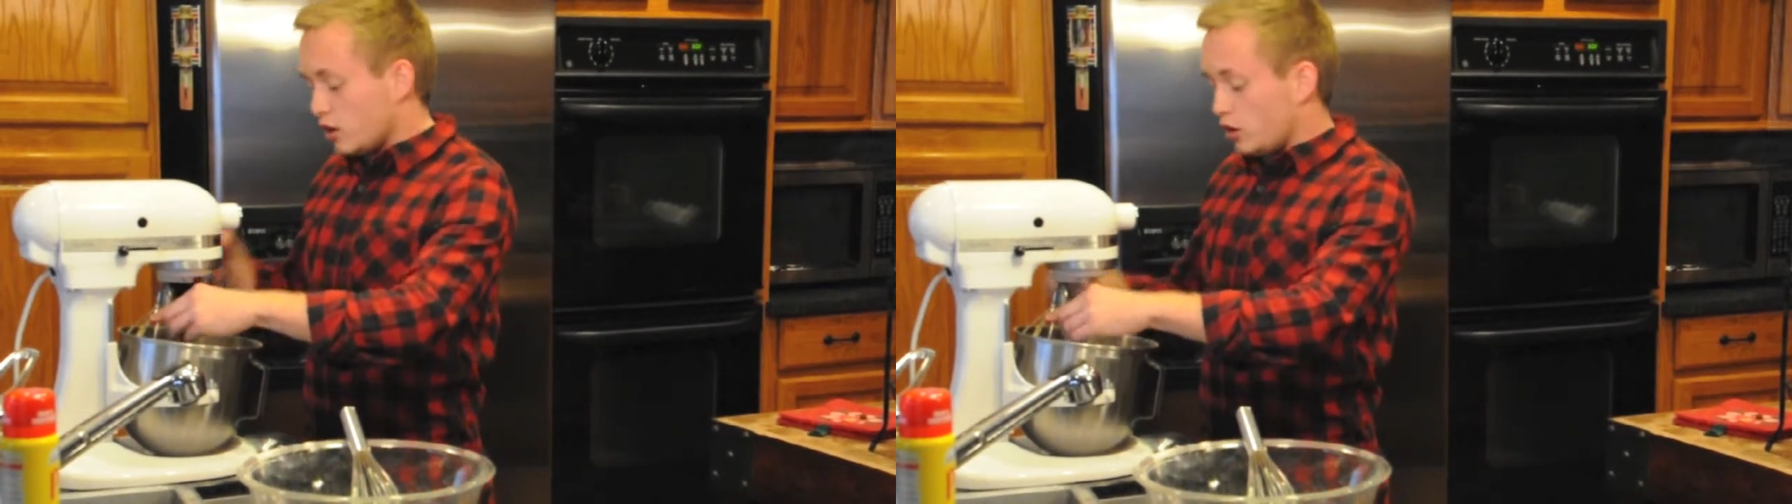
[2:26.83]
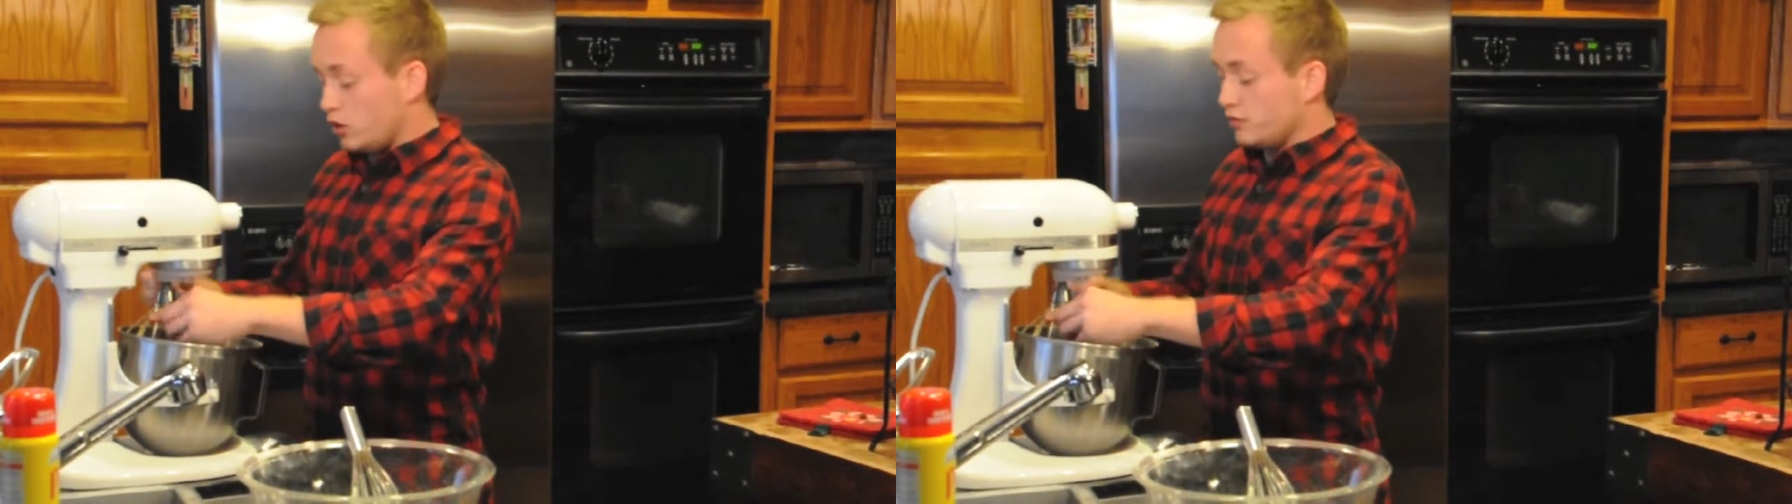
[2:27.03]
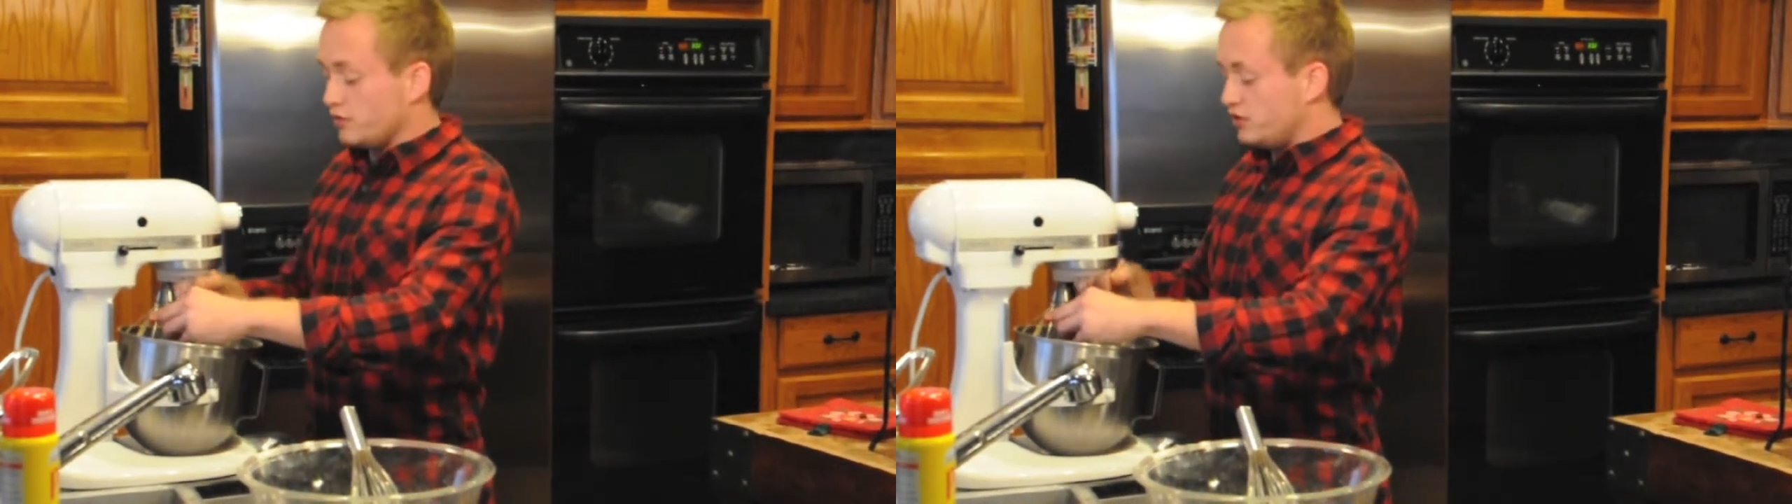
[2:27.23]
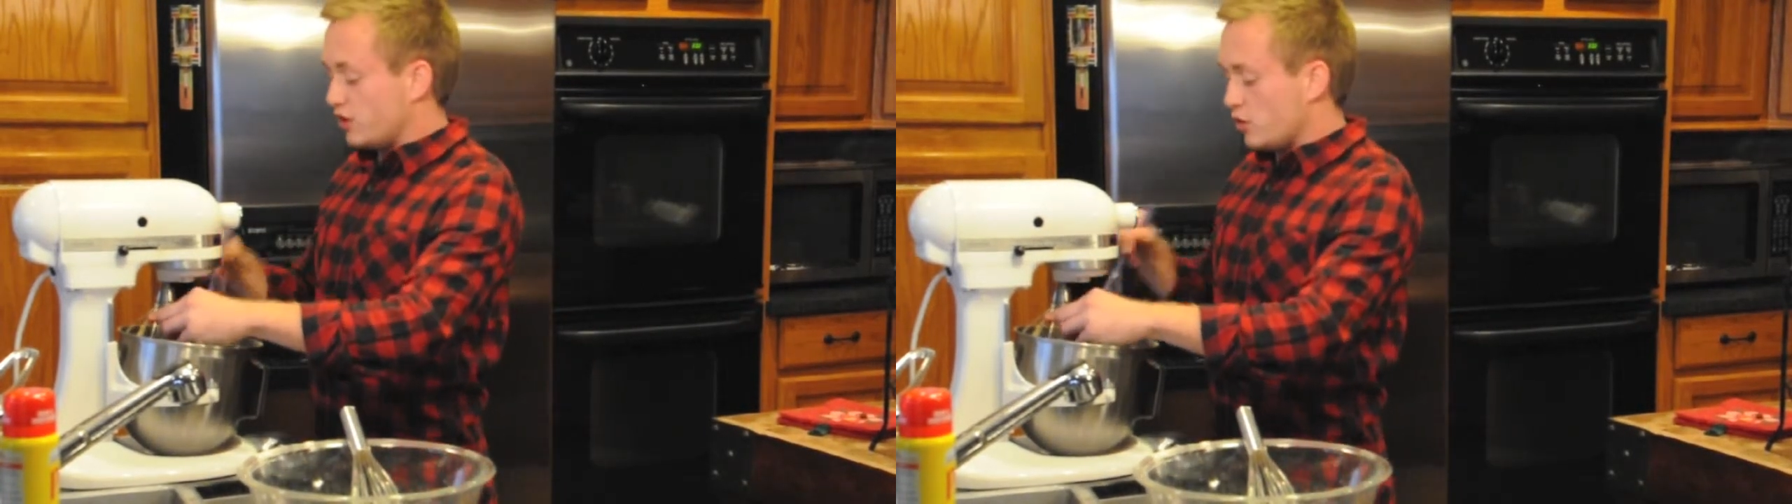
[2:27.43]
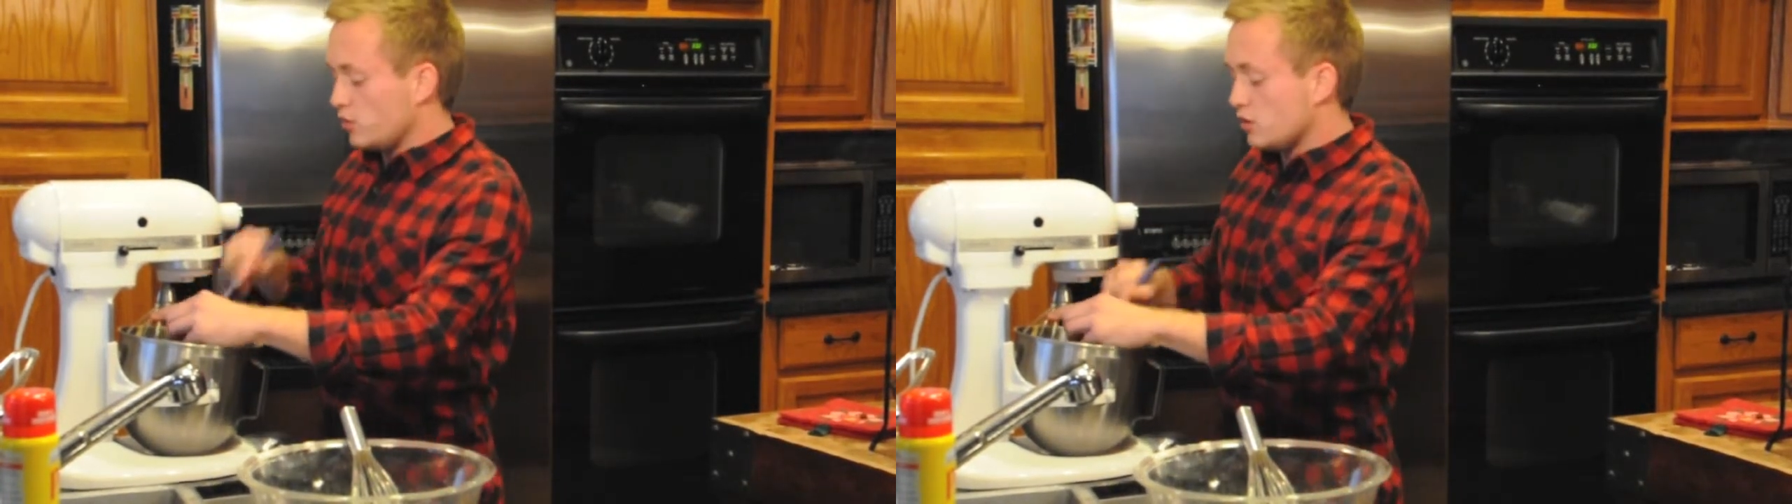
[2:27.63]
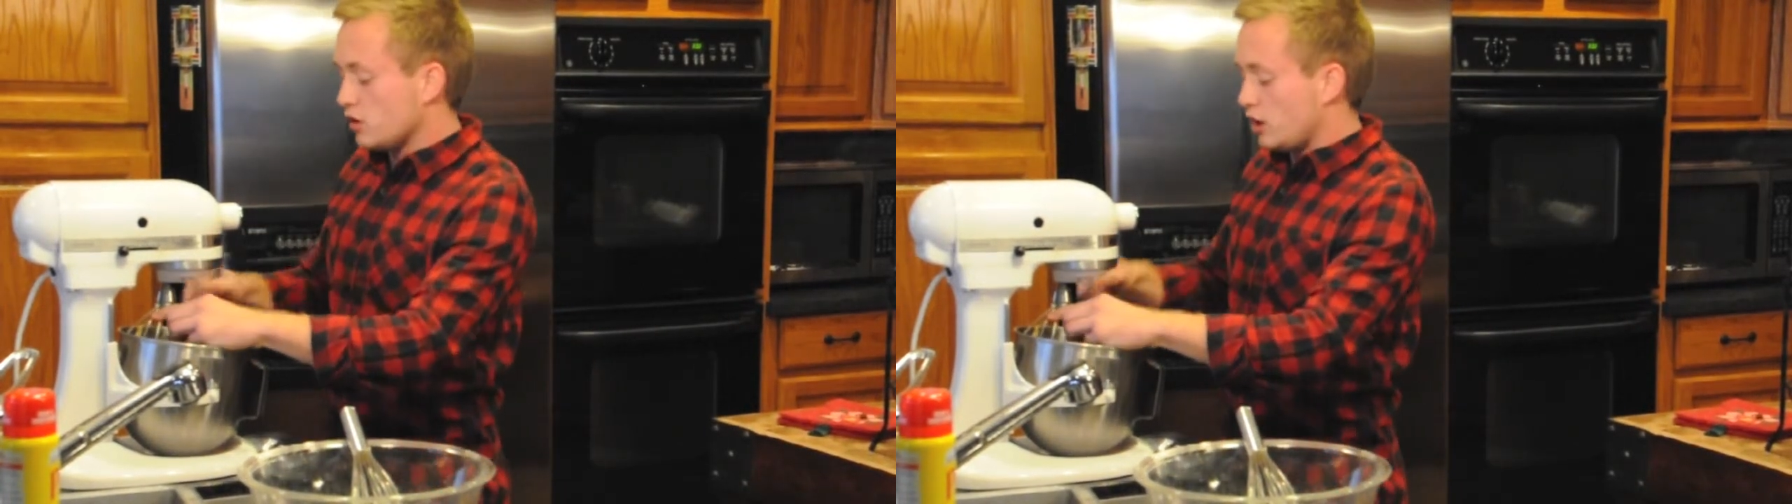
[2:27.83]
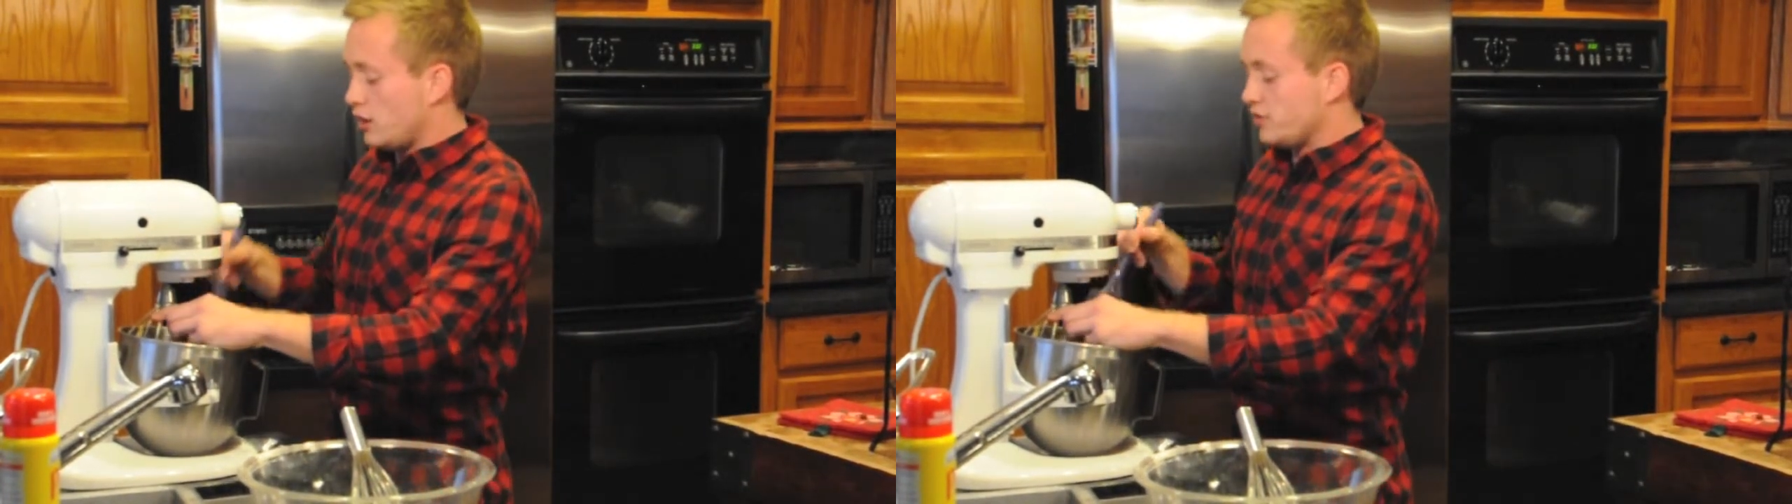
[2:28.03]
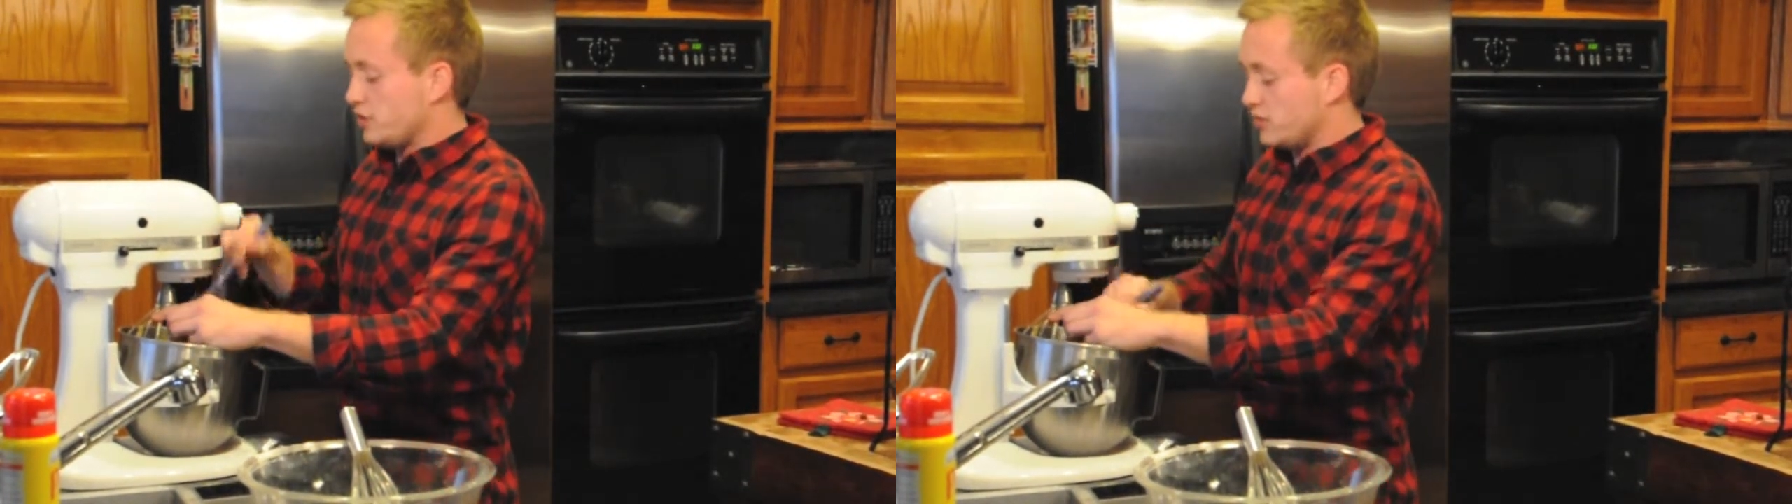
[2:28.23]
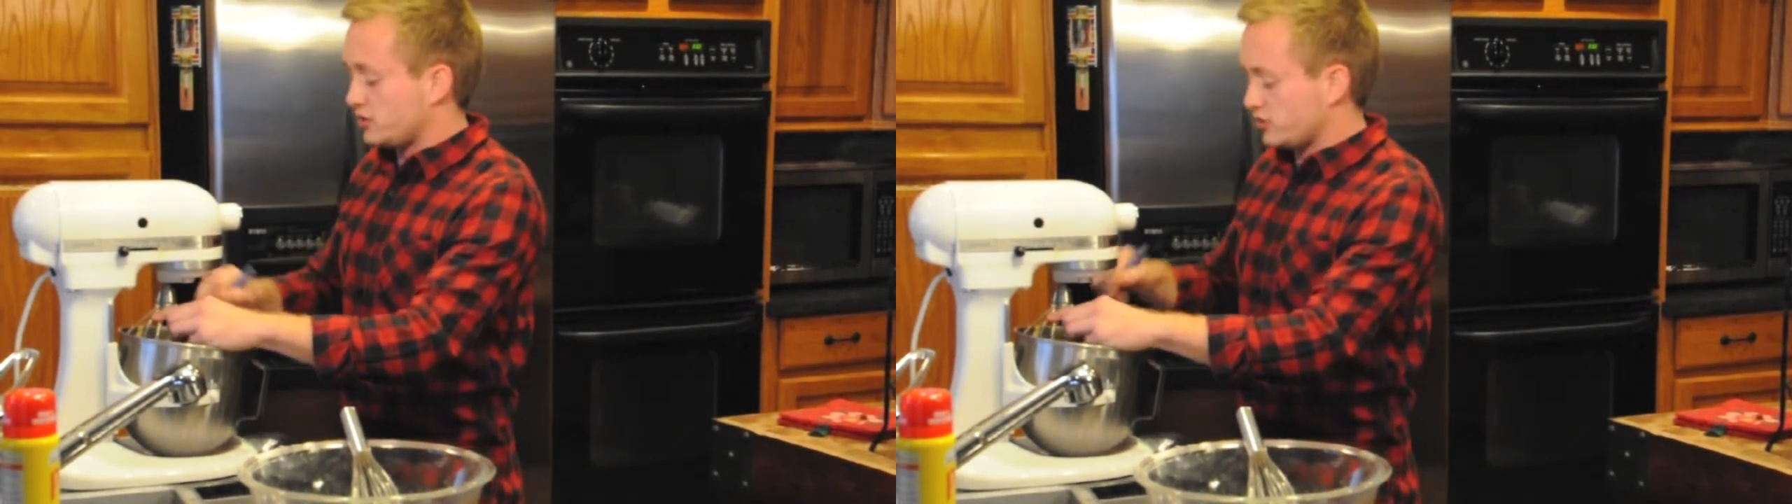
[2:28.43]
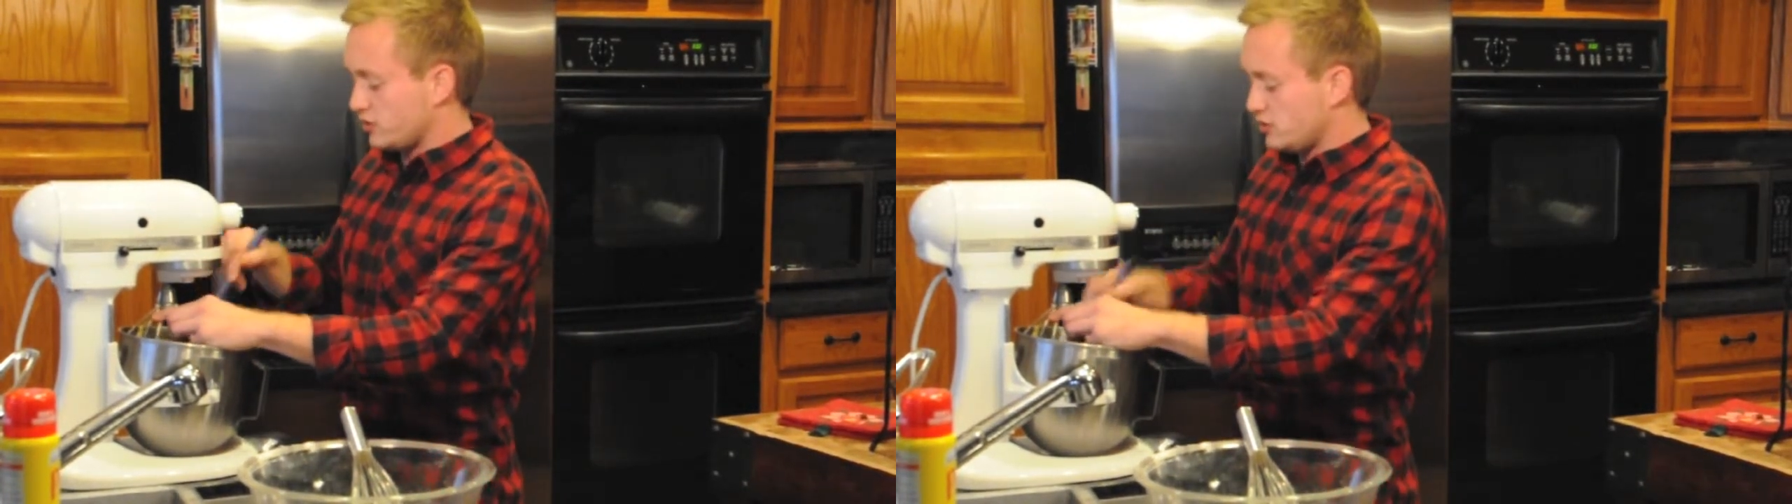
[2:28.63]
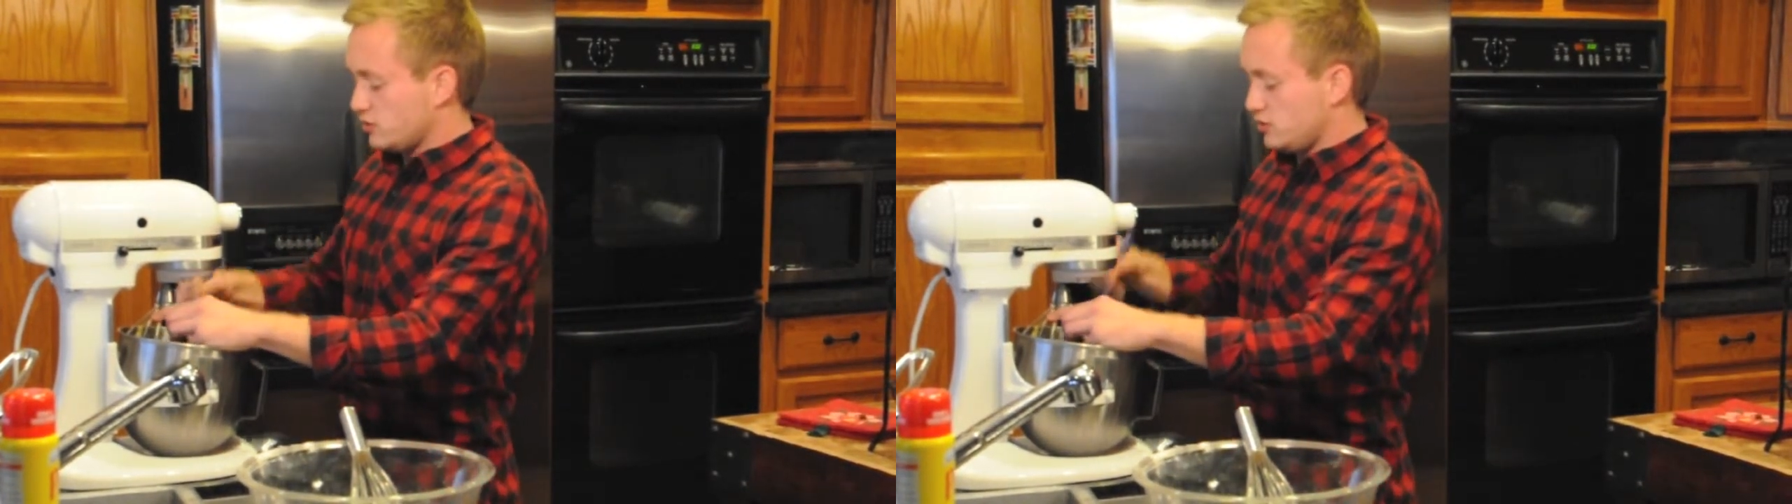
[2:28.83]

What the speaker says: all of the dough off of the mixer